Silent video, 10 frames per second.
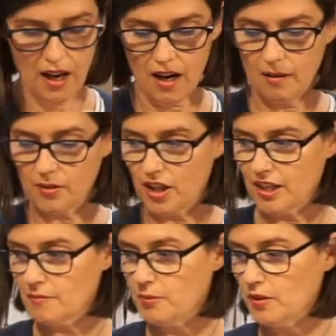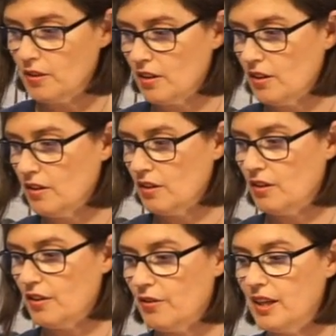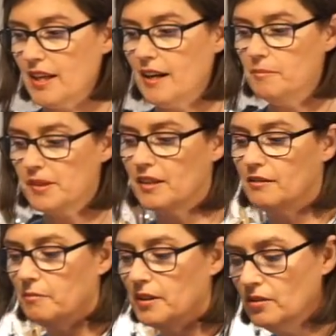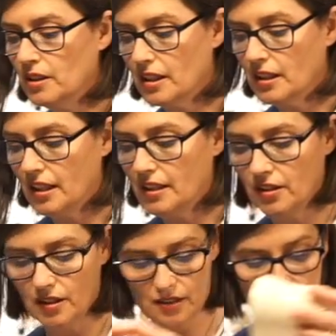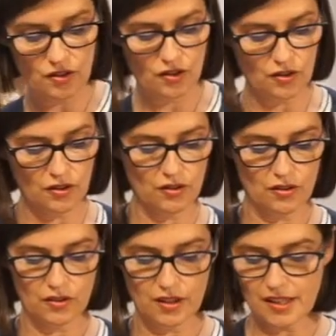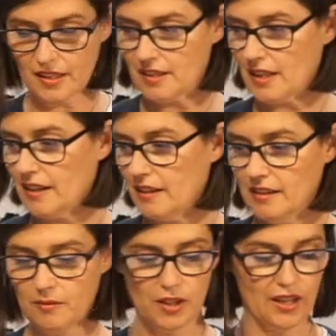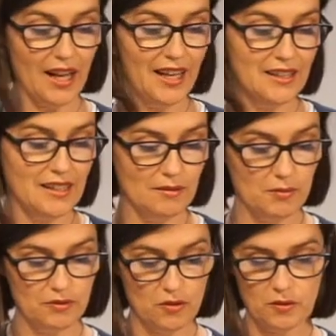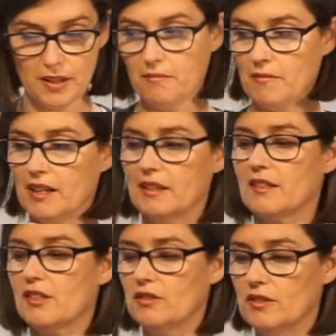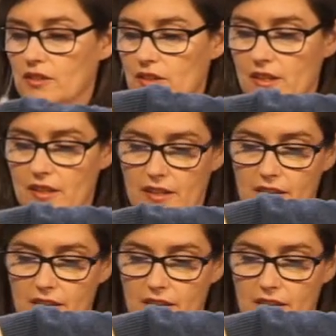I'm going to put 3 cups of milk into this container, and we're going to heat it before we make the sauce.